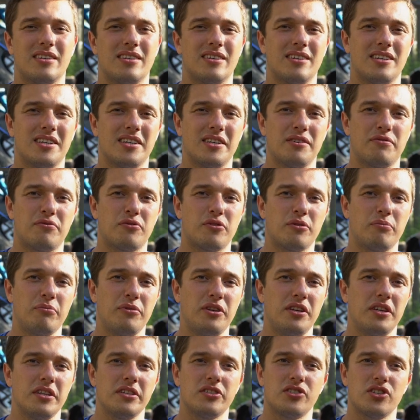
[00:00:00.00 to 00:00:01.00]
uh, for
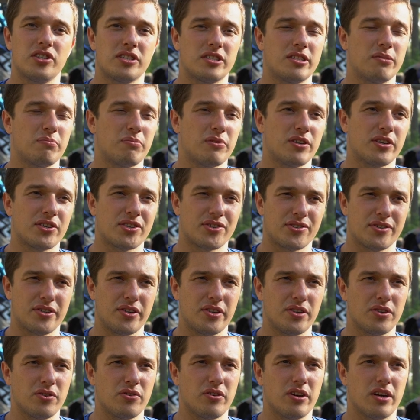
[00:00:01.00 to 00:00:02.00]
me it's just a pleasure,
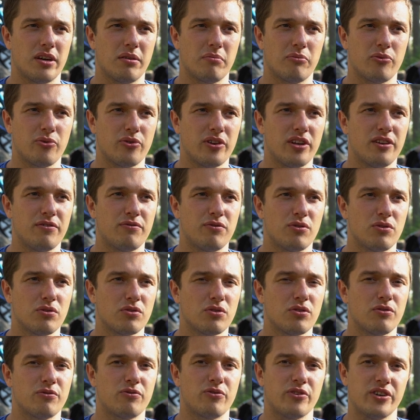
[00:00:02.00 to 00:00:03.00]
you know, I'm really
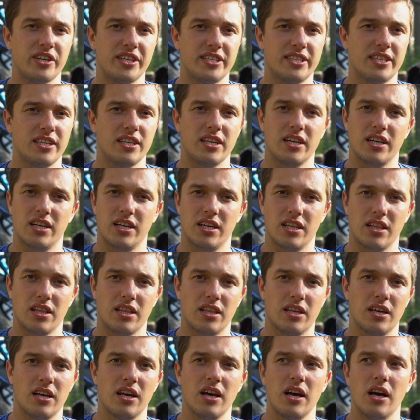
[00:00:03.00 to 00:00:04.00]
fond of racing
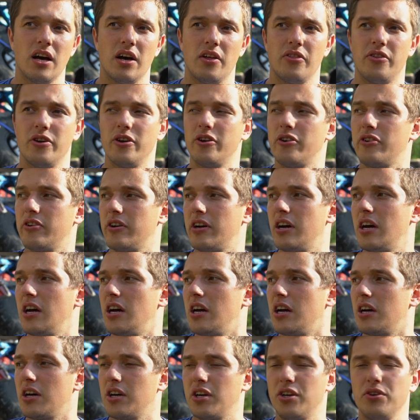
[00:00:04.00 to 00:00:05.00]
and uh, there are
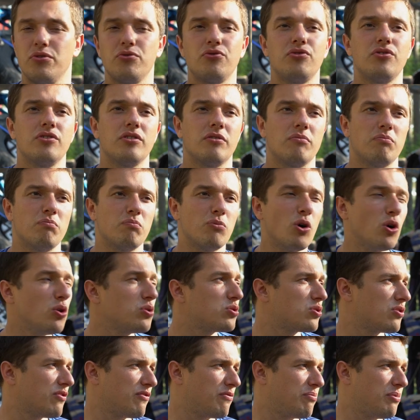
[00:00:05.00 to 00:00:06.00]
huge,
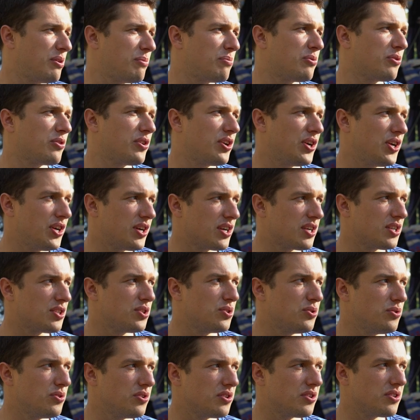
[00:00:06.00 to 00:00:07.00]
most of people here are
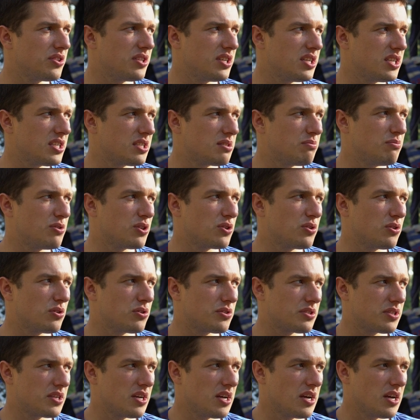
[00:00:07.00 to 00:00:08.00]
doing this
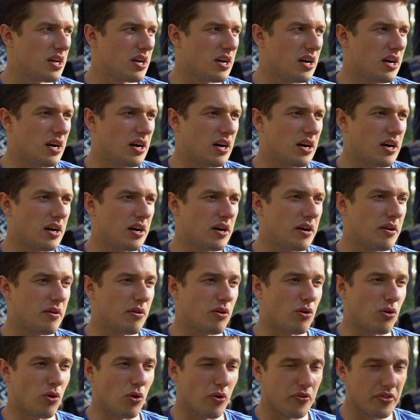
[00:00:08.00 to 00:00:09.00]
because uh,
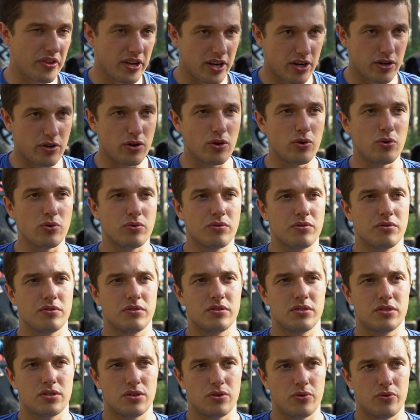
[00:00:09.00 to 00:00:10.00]
on their own,
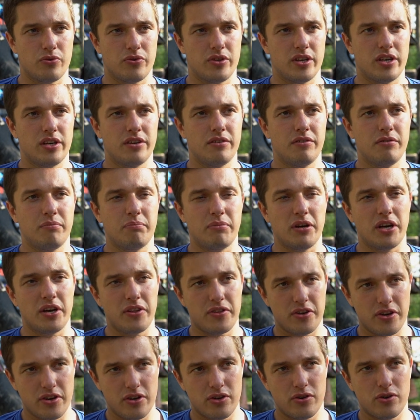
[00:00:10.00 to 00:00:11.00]
so they pay
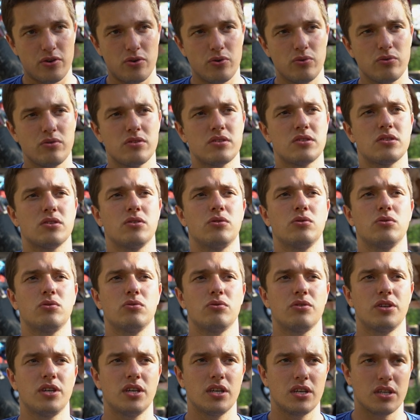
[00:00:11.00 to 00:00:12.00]
their own, so to
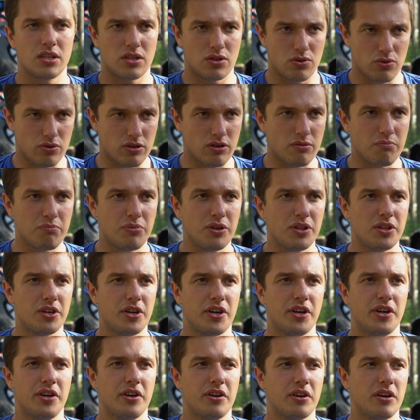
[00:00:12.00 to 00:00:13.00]
get to compete
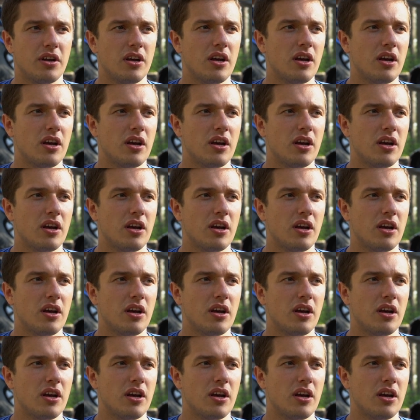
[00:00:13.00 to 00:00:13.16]
here.